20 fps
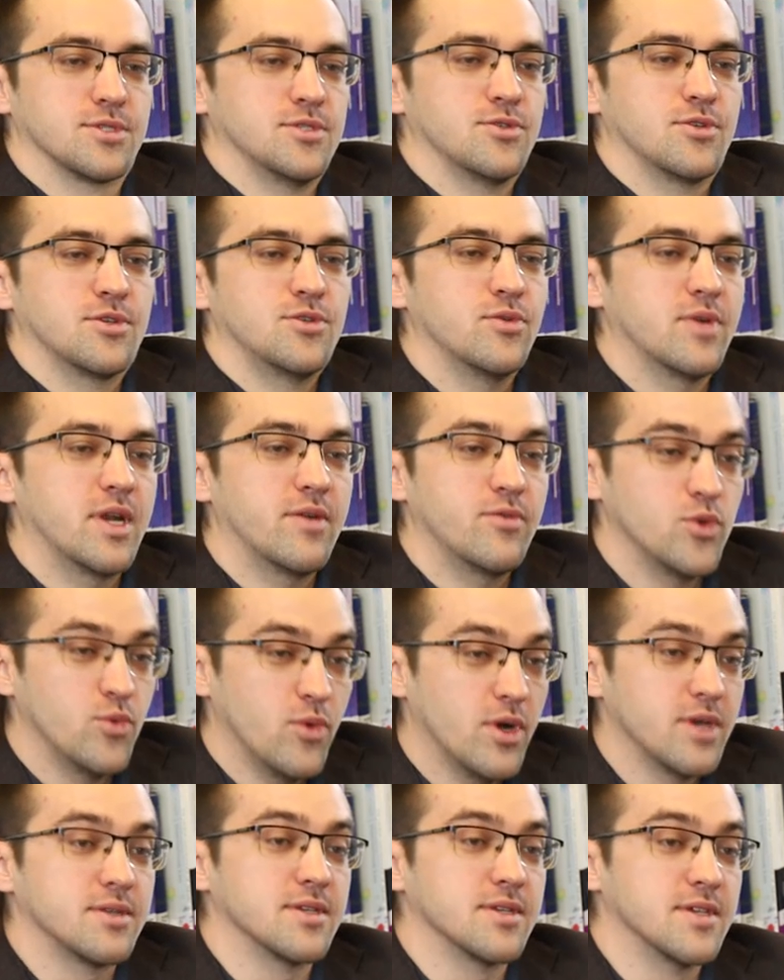You can do whatever you
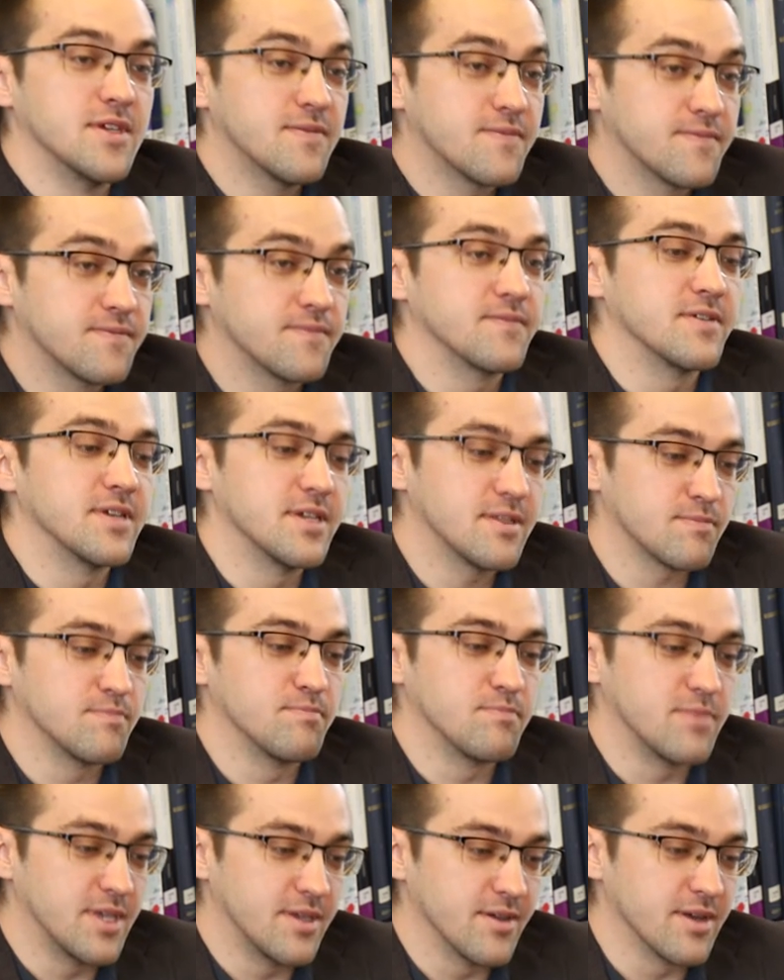want if it
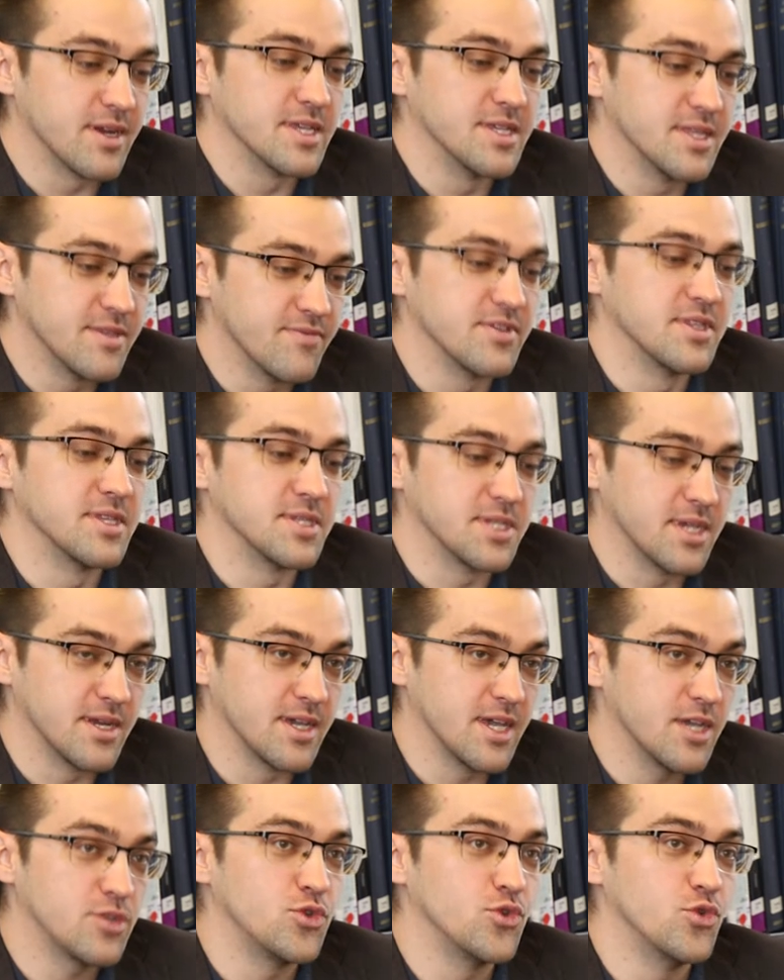can, if it is going
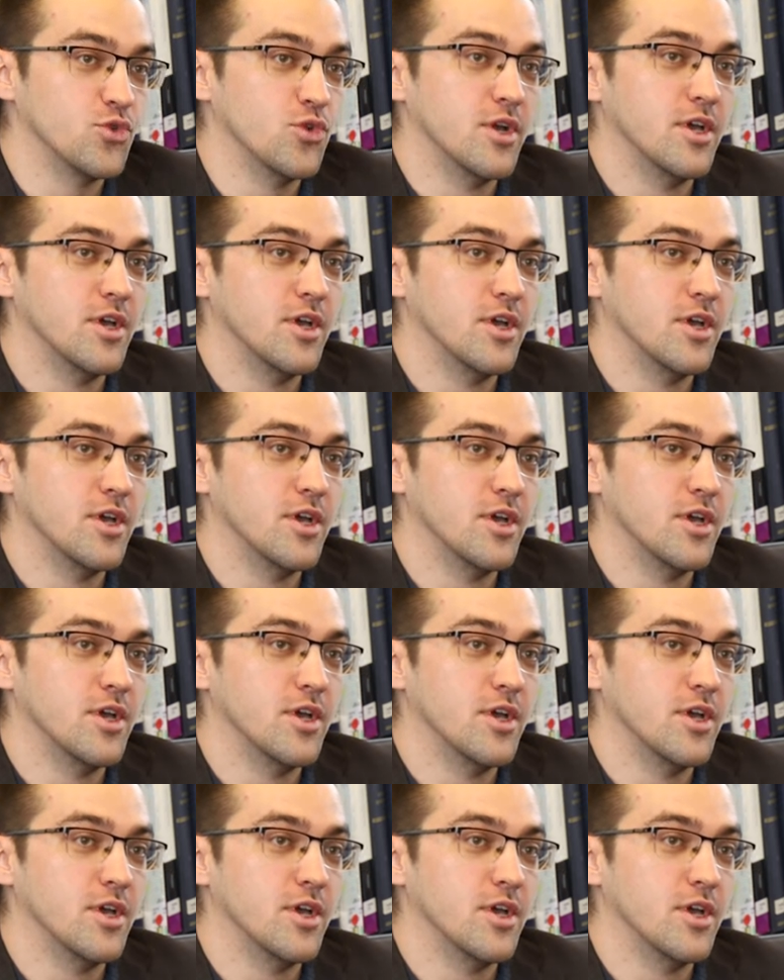to get you